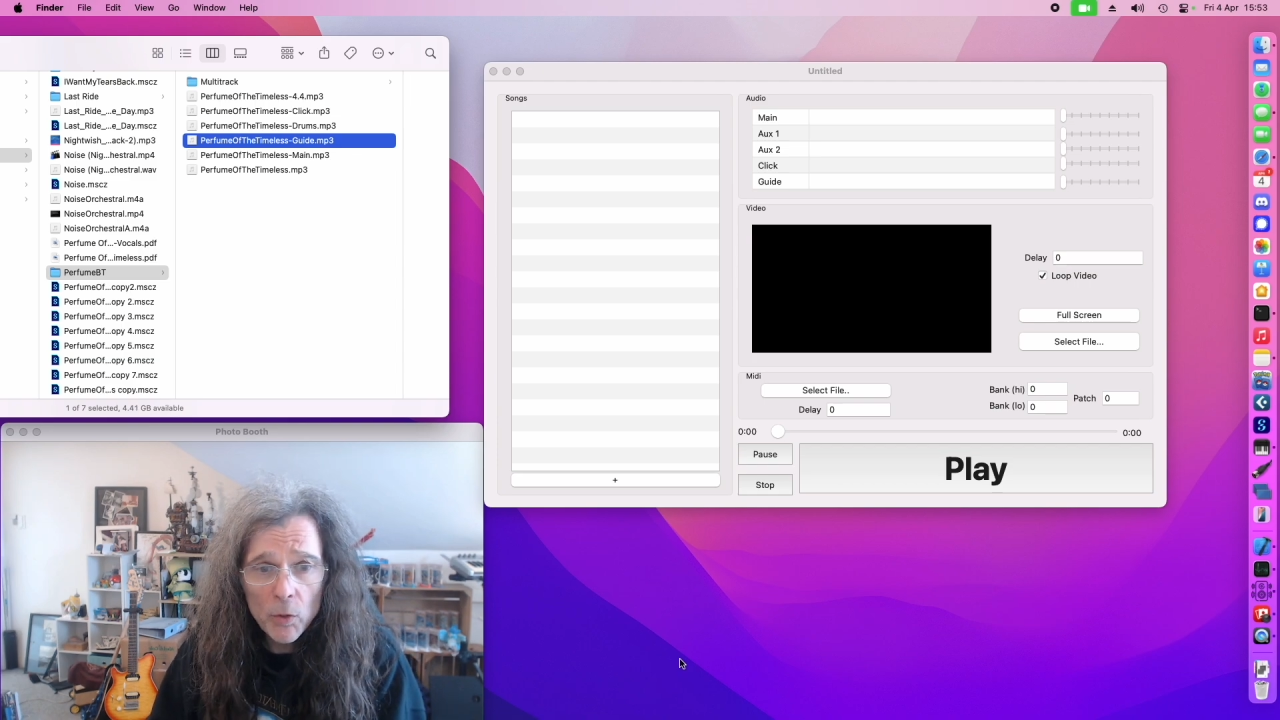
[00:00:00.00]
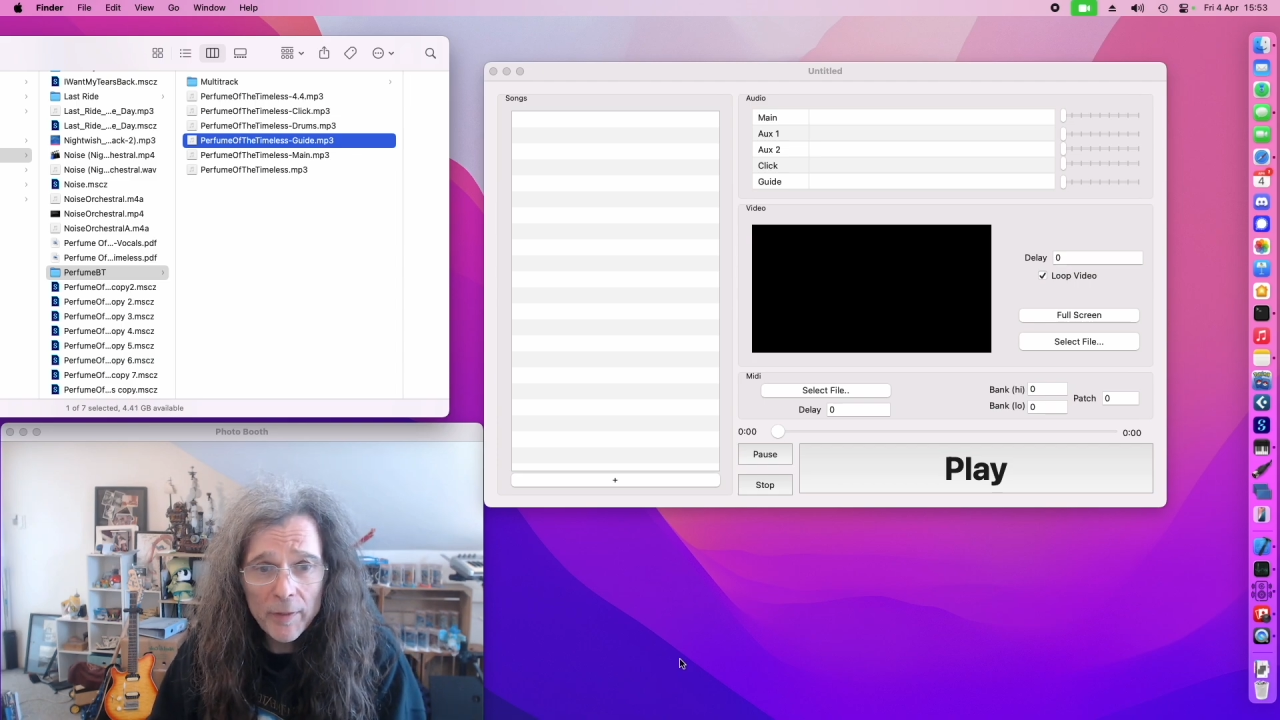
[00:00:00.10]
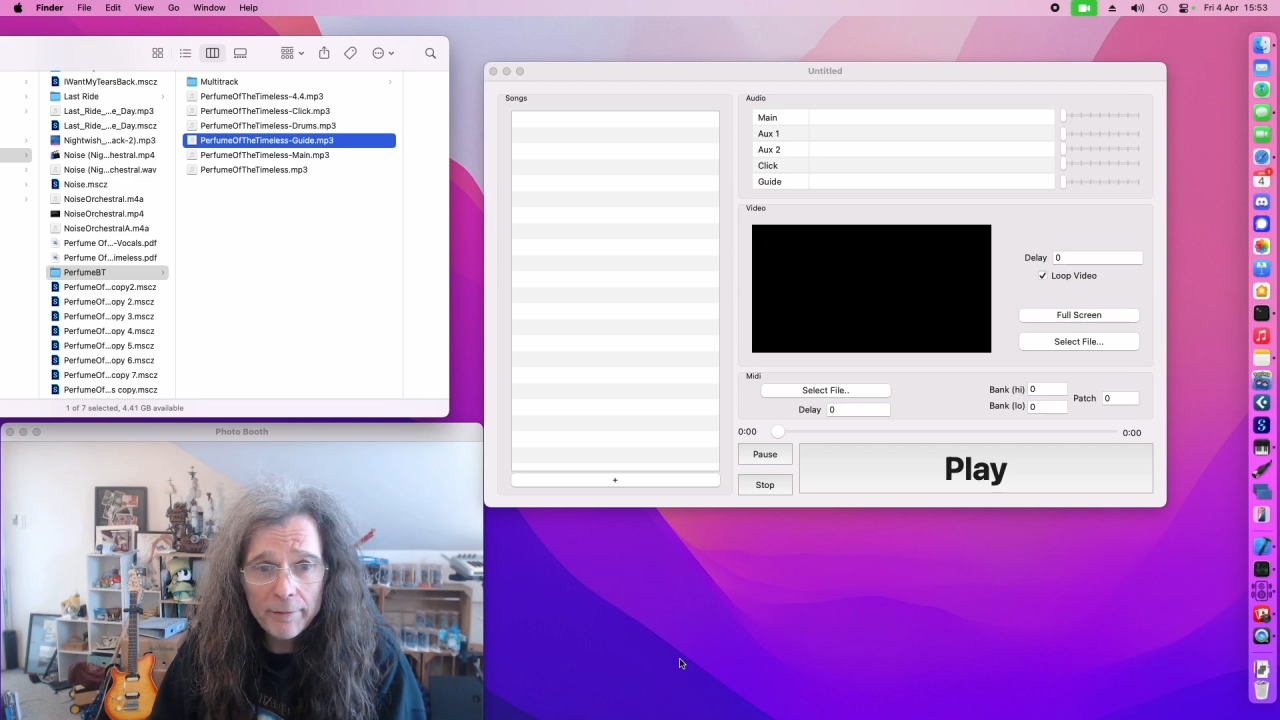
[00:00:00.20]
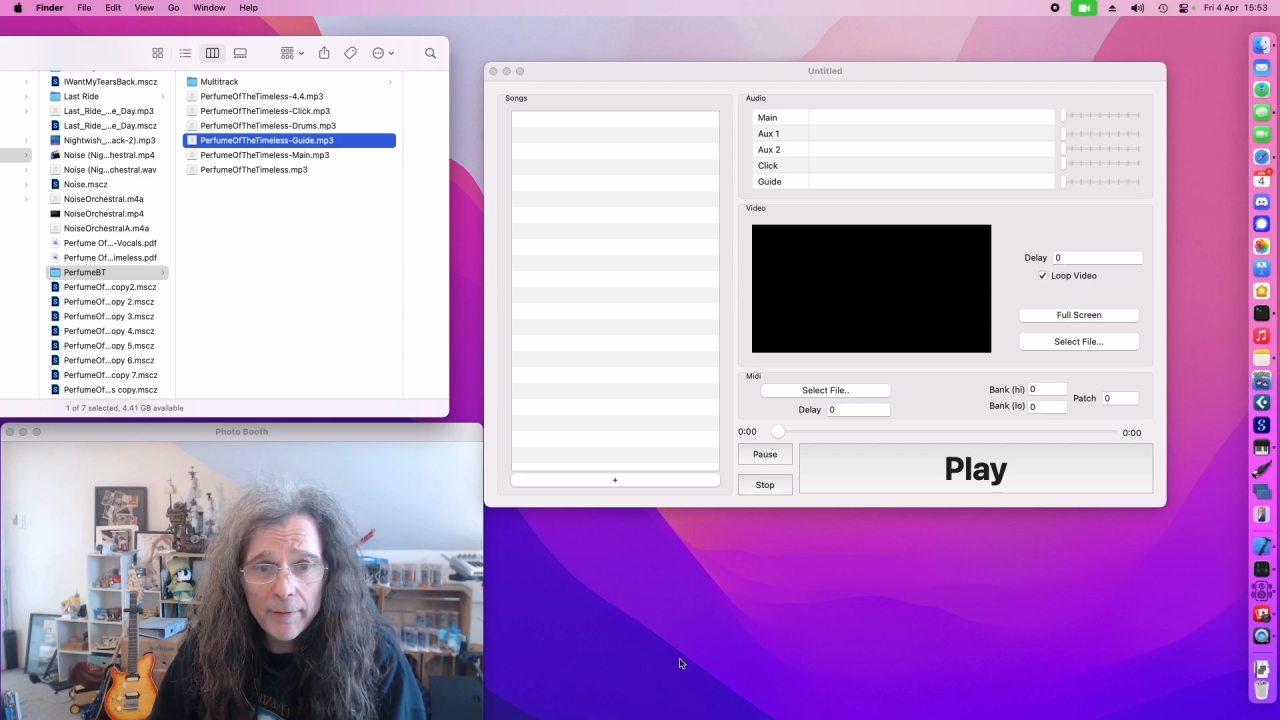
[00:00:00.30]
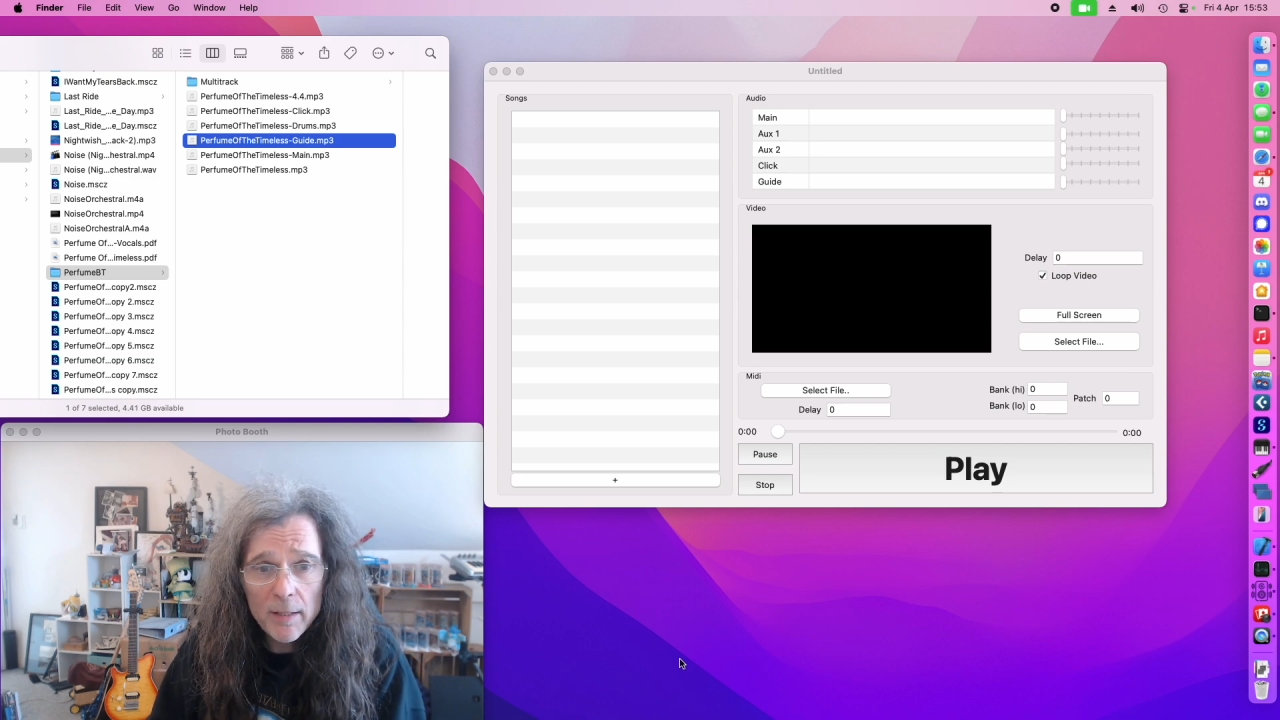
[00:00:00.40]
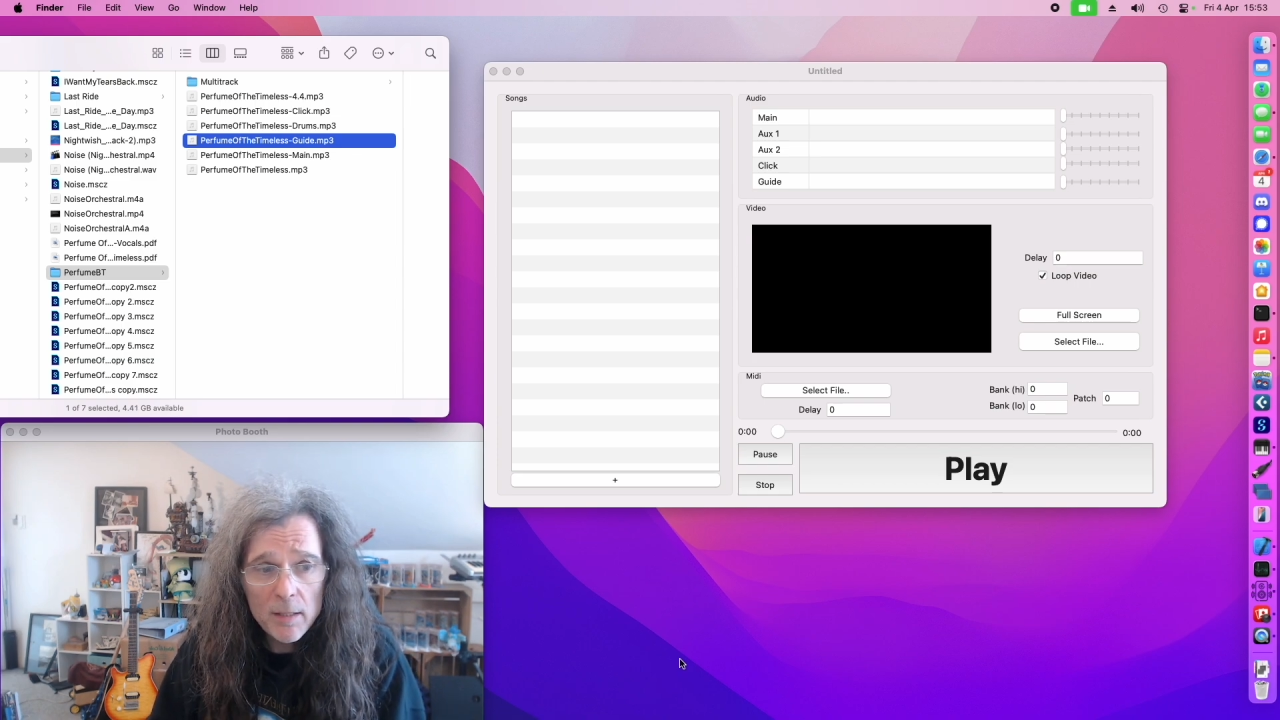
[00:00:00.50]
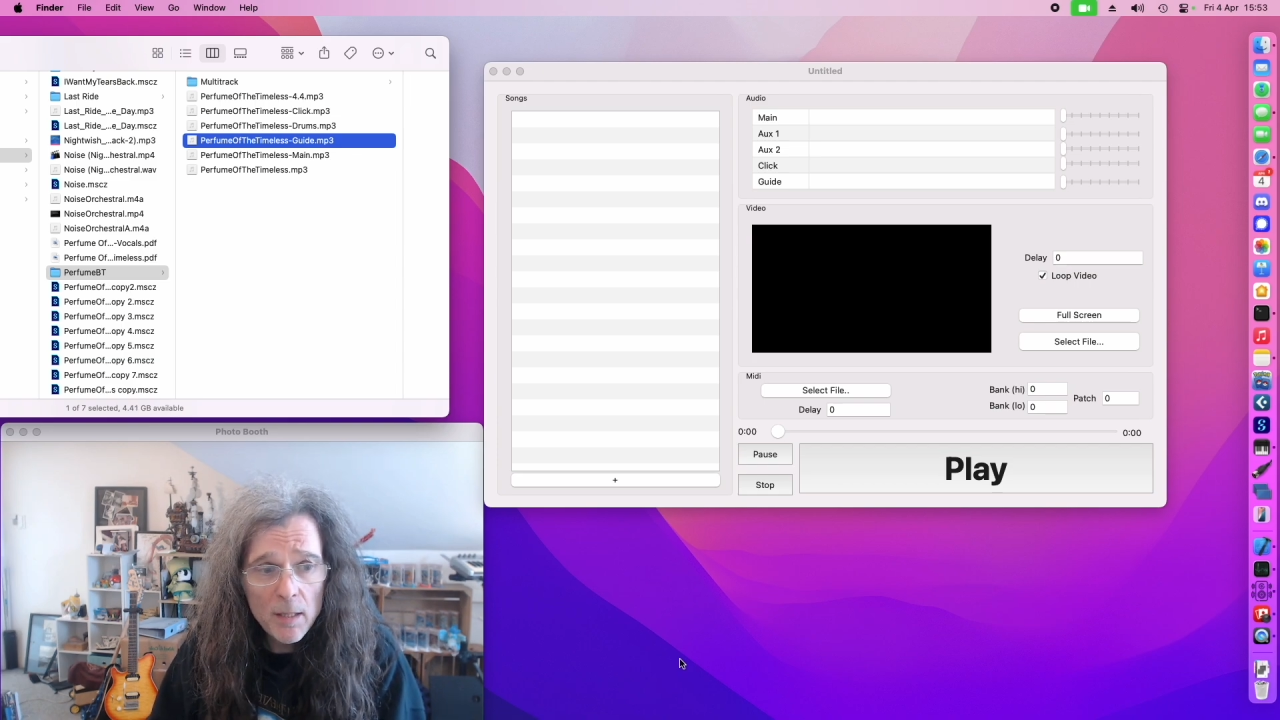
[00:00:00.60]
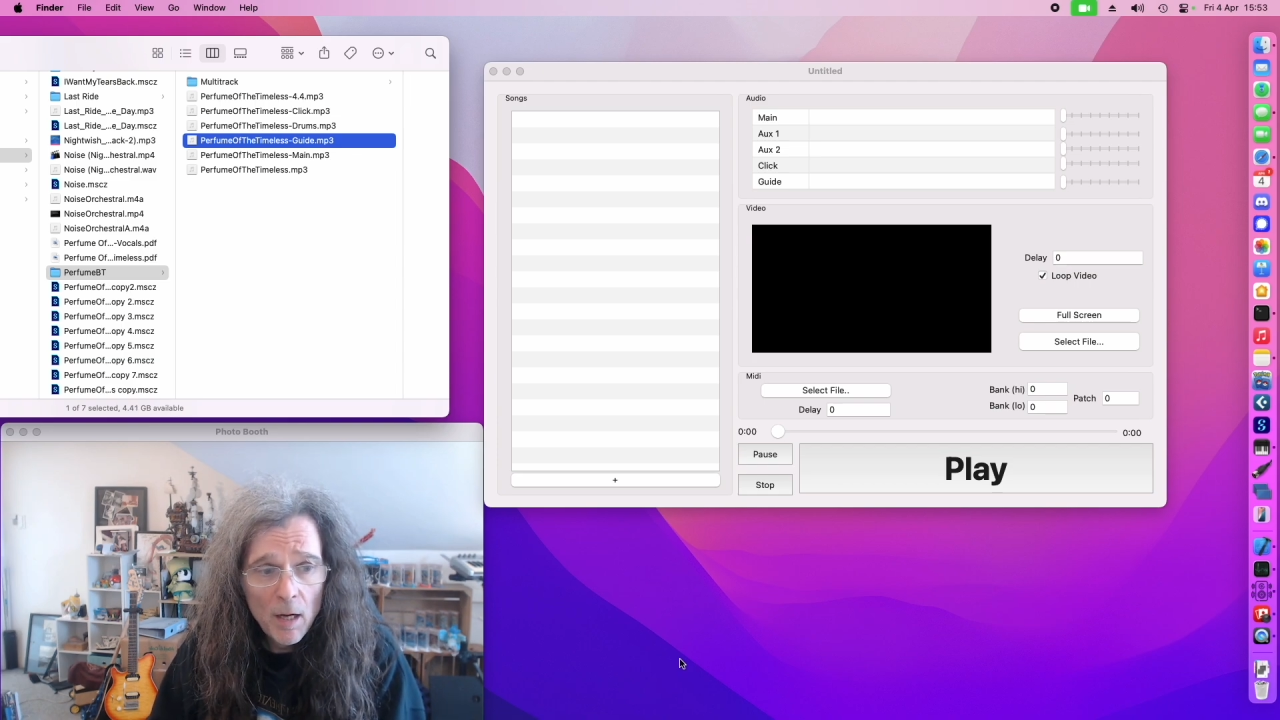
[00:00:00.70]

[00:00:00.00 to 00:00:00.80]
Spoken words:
interface.